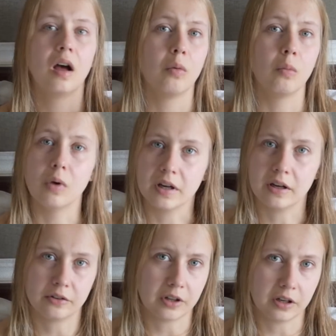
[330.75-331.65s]

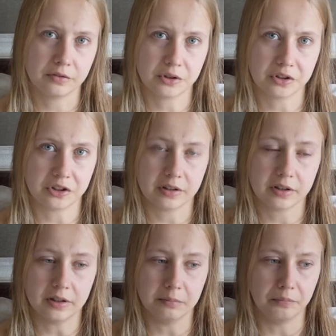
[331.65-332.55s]
whatever after
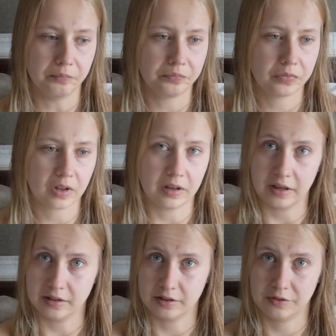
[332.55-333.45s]
a
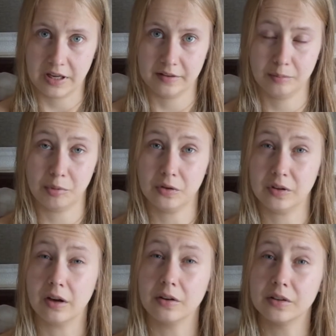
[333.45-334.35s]
negative test, because
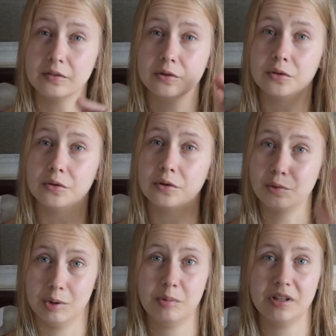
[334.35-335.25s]
I also have to do
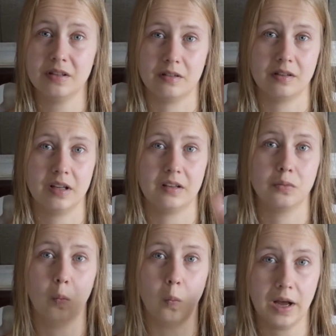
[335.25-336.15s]
3 PCR tests
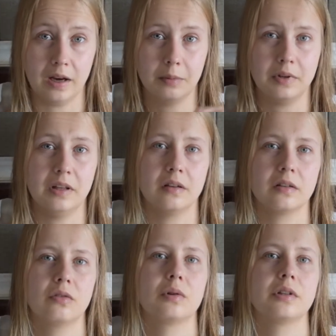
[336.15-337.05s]
while I'm here in
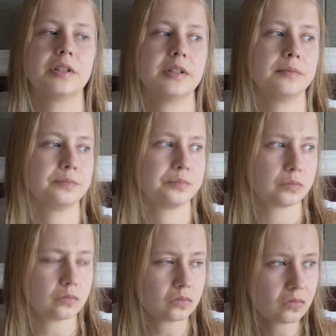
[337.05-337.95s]
quarantine.
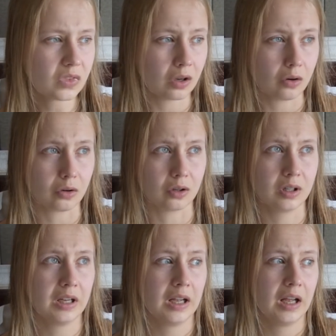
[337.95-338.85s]
Or
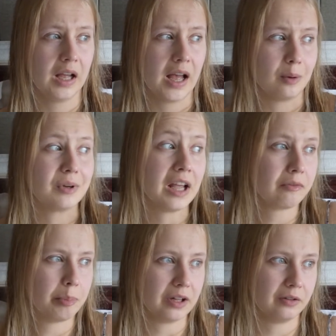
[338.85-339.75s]
I would have a
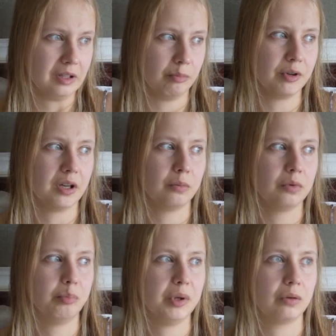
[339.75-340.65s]
balcony, but I
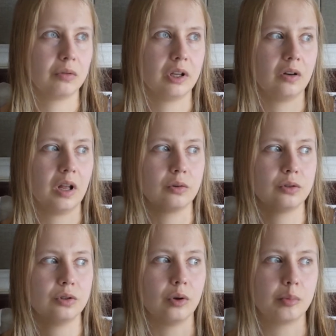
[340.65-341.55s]
would be only allowed
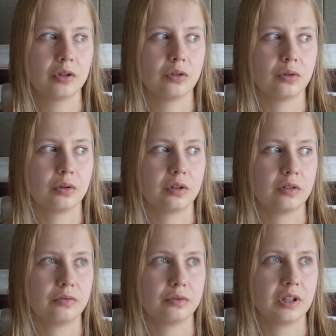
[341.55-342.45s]
to open the door
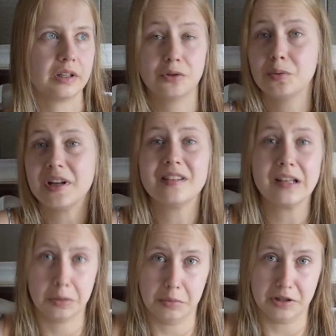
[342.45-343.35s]
for like 20
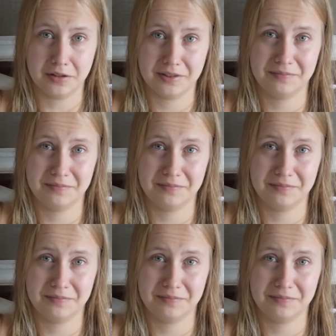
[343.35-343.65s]
centimeters.